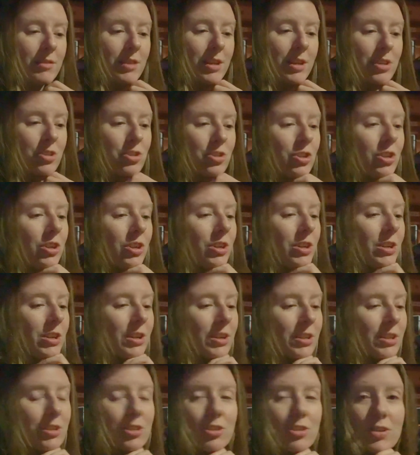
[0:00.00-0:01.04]
sugar
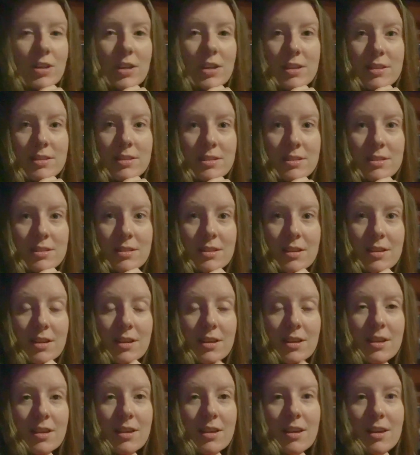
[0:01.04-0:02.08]
and treats.
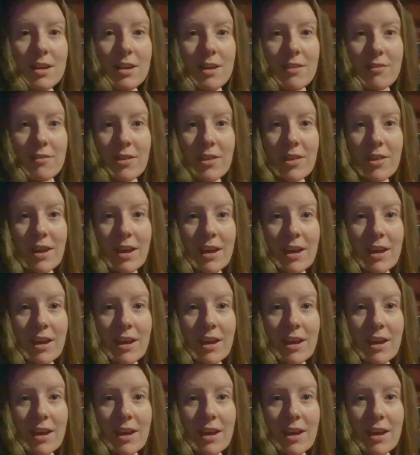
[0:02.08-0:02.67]
Everything